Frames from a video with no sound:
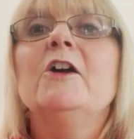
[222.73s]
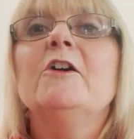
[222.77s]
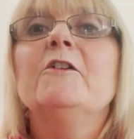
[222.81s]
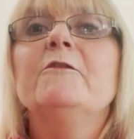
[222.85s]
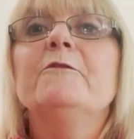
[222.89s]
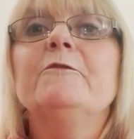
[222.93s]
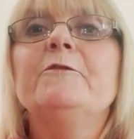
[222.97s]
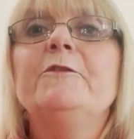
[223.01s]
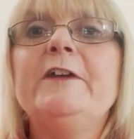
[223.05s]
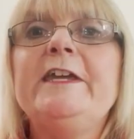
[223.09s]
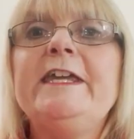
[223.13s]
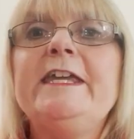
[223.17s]

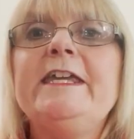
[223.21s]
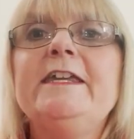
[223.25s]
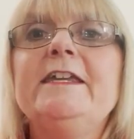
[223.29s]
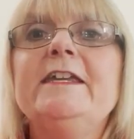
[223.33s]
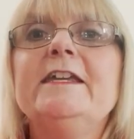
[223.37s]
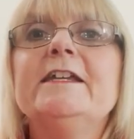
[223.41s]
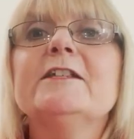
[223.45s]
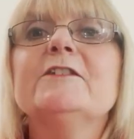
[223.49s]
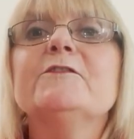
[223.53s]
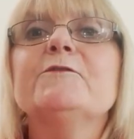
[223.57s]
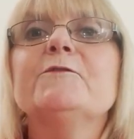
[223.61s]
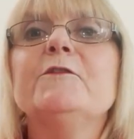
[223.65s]

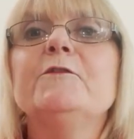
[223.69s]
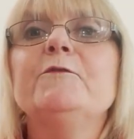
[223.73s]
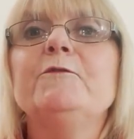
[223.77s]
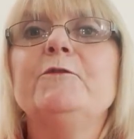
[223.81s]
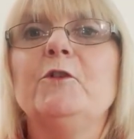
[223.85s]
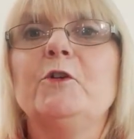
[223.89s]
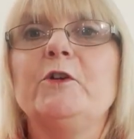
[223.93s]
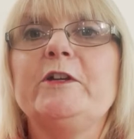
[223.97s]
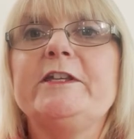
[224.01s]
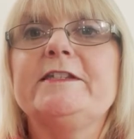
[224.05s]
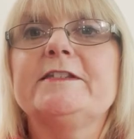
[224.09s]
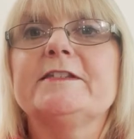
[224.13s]
V is for
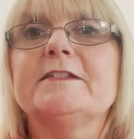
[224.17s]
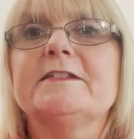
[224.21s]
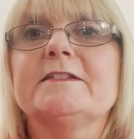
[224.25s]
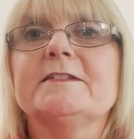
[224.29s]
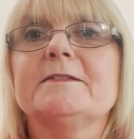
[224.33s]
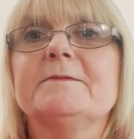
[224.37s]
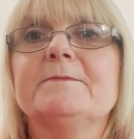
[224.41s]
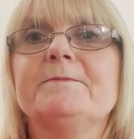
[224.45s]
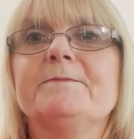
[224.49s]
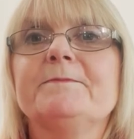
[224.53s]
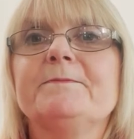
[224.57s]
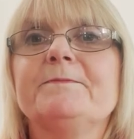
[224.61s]
voice.
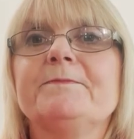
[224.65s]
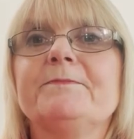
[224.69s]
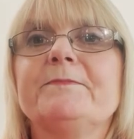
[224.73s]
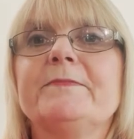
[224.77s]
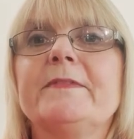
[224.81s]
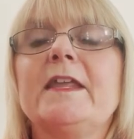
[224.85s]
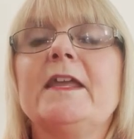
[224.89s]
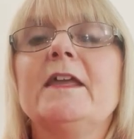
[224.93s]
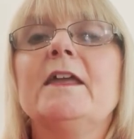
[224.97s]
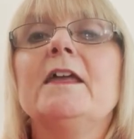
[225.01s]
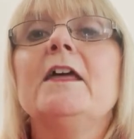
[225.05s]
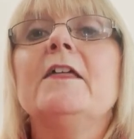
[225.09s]

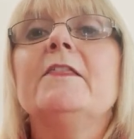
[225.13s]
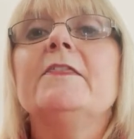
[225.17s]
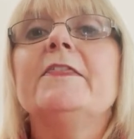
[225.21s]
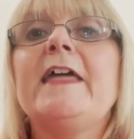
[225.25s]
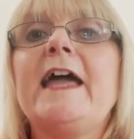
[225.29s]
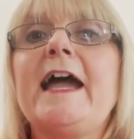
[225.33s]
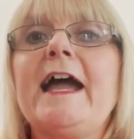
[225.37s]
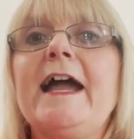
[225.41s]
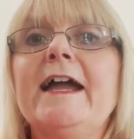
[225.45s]
The